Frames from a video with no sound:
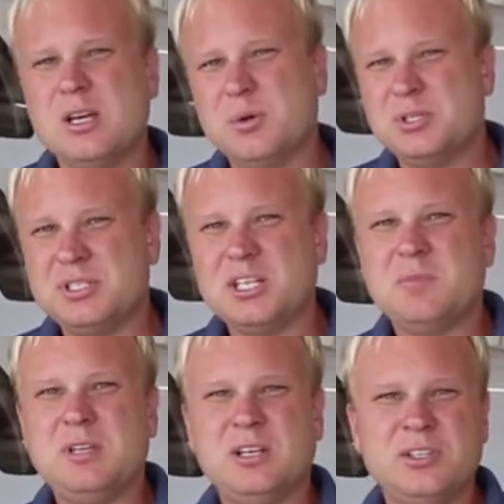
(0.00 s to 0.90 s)
which is going
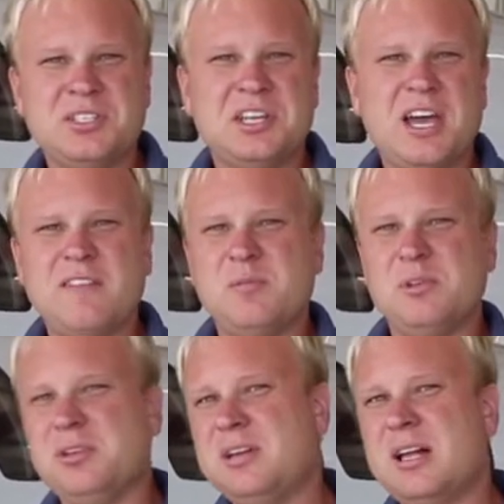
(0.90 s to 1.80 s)
to be at least
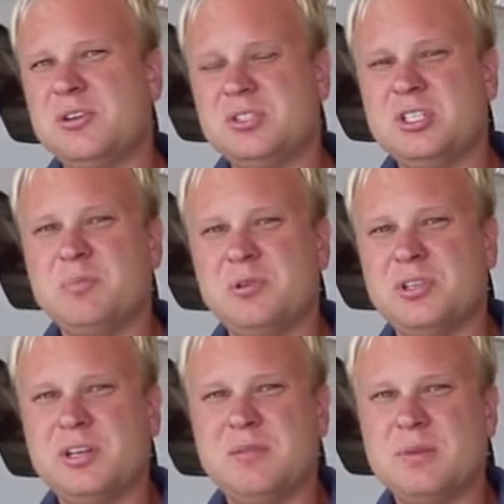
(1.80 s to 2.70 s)
$500,000 cheaper
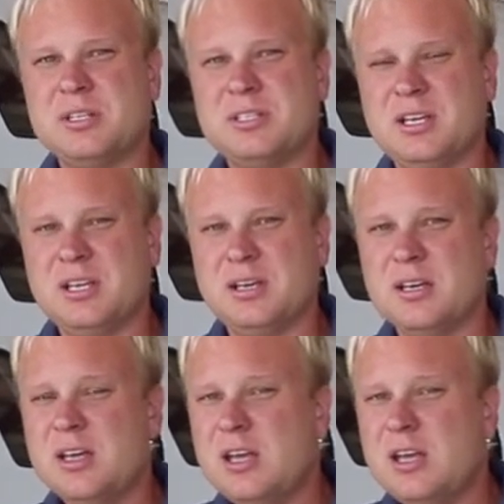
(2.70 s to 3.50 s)
than the Mustang.